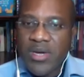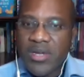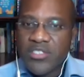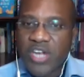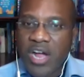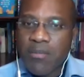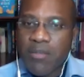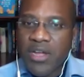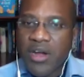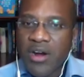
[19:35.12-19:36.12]
John
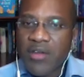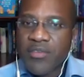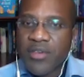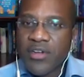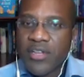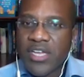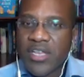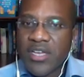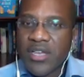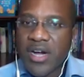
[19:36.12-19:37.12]
MacArthur
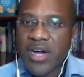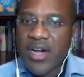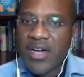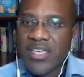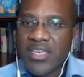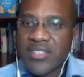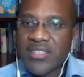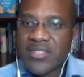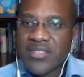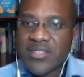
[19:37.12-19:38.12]
uh, is
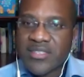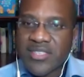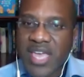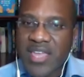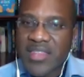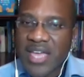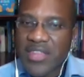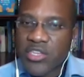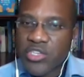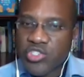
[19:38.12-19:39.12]
saying
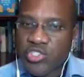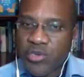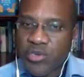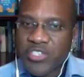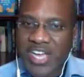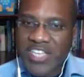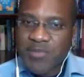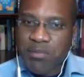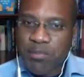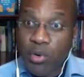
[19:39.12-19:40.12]
that the church has
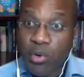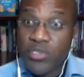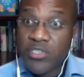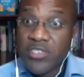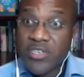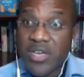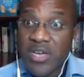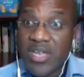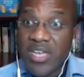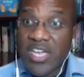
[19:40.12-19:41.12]
been put
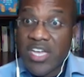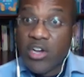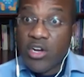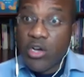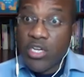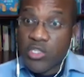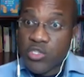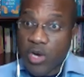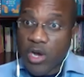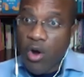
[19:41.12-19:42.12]

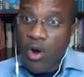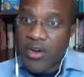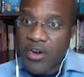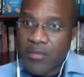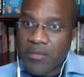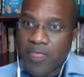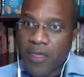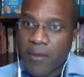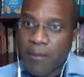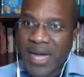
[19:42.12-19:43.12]
into a corner
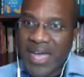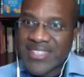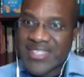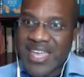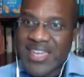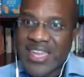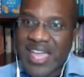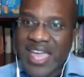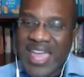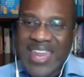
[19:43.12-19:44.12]
by saying
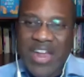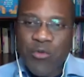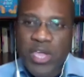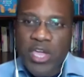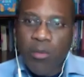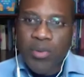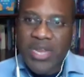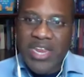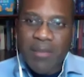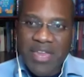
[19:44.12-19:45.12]
they cannot
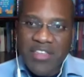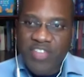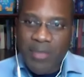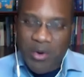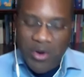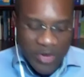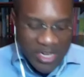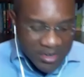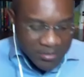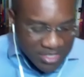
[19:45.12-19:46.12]
reopen. And he made a statement. I want to
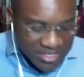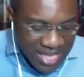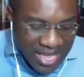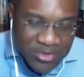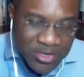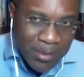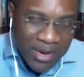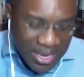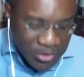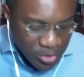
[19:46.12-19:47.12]
read this excerpt. I'm
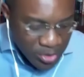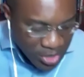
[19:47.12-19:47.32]
glad you,